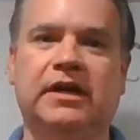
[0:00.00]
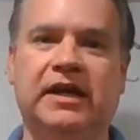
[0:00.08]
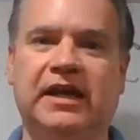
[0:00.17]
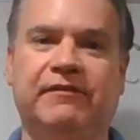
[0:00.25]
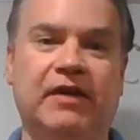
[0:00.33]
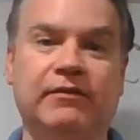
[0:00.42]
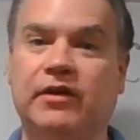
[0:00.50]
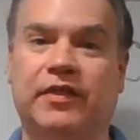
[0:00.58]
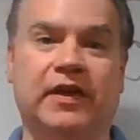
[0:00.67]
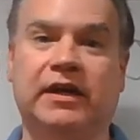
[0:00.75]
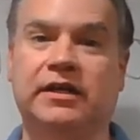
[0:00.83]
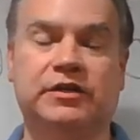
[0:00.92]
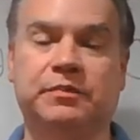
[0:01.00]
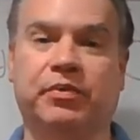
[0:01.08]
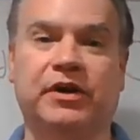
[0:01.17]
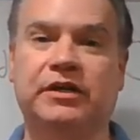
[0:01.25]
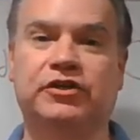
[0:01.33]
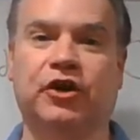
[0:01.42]
if everything is
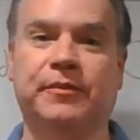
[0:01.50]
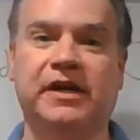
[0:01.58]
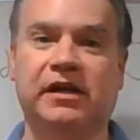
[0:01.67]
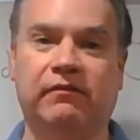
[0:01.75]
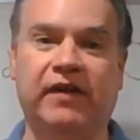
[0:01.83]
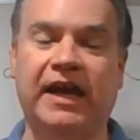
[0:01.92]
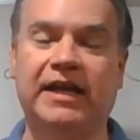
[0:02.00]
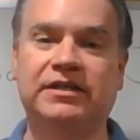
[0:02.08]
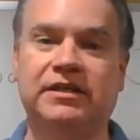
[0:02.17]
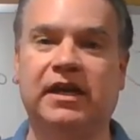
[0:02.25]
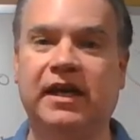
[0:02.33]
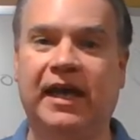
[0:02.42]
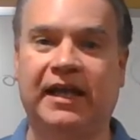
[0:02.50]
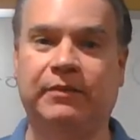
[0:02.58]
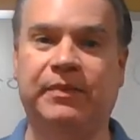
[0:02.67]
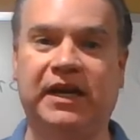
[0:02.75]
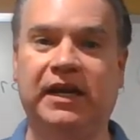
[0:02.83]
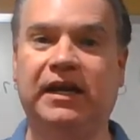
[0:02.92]
predetermined in advance at the
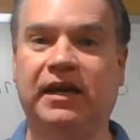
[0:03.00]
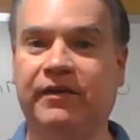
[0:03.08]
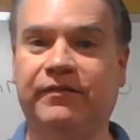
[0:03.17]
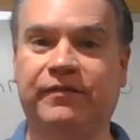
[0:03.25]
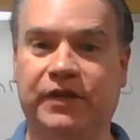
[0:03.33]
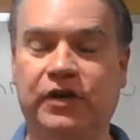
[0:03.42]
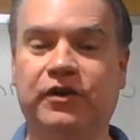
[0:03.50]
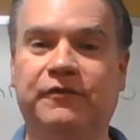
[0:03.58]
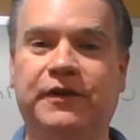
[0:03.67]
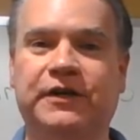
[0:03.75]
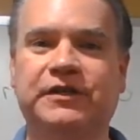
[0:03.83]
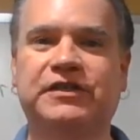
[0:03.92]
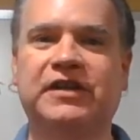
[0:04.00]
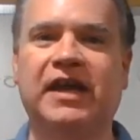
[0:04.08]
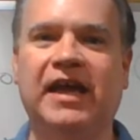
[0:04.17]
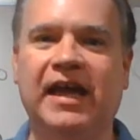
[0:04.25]
beginning of the universe